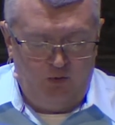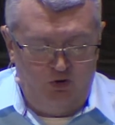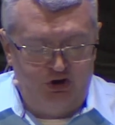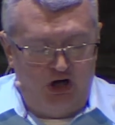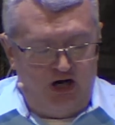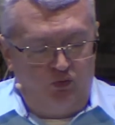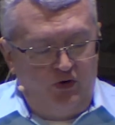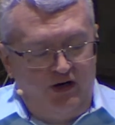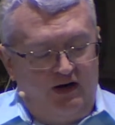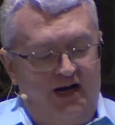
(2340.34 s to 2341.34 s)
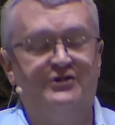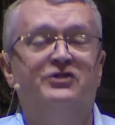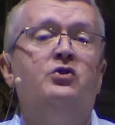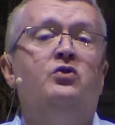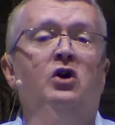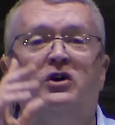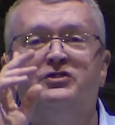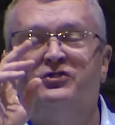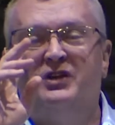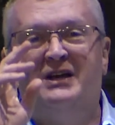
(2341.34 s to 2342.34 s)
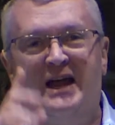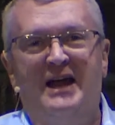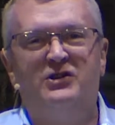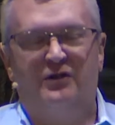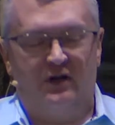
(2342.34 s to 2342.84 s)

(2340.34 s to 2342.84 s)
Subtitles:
When John realizes who causes the catch of